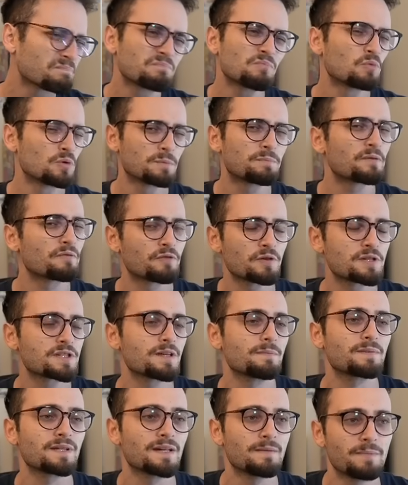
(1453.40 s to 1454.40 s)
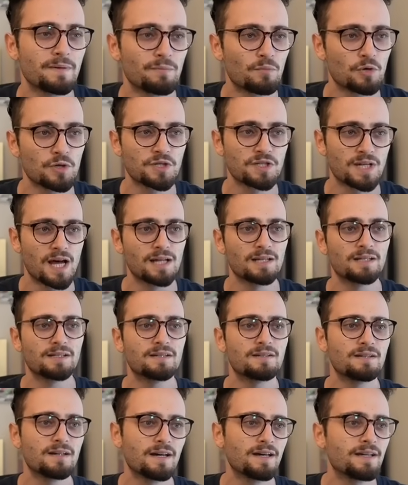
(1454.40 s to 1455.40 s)
would prefer something a bit more
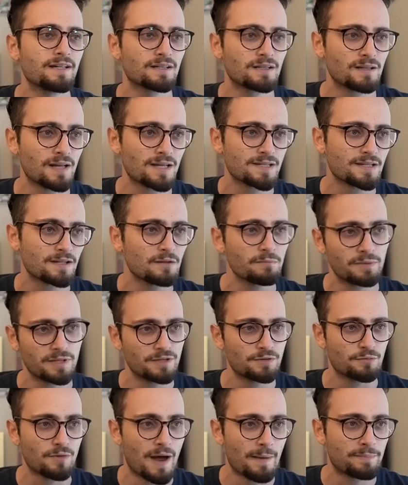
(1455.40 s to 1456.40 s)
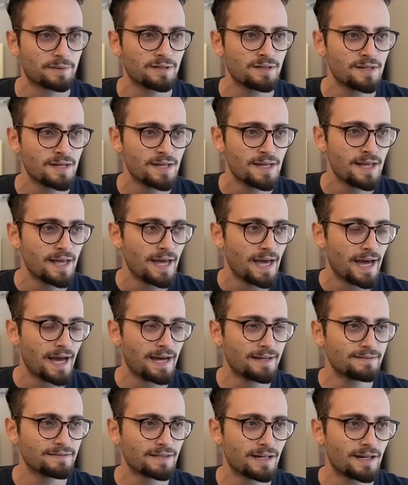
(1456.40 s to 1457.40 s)
solid uh, in classical, but it's rapid.
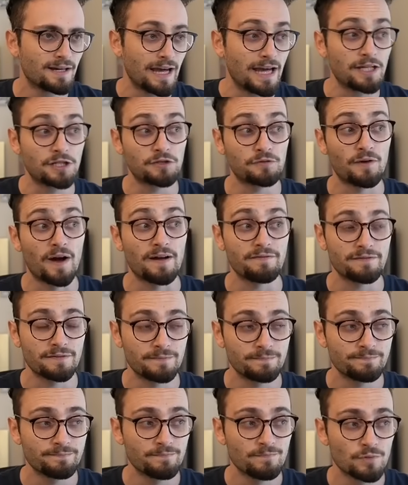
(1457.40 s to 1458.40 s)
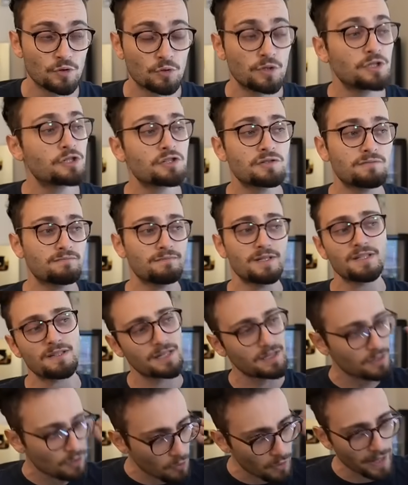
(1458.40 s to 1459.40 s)
And uh, h five. So he just, he's
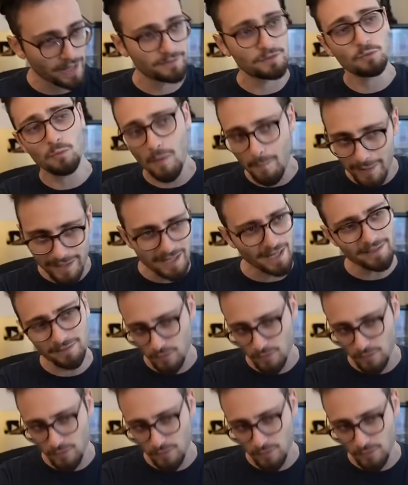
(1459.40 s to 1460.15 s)
like, go ahead, you want my knight?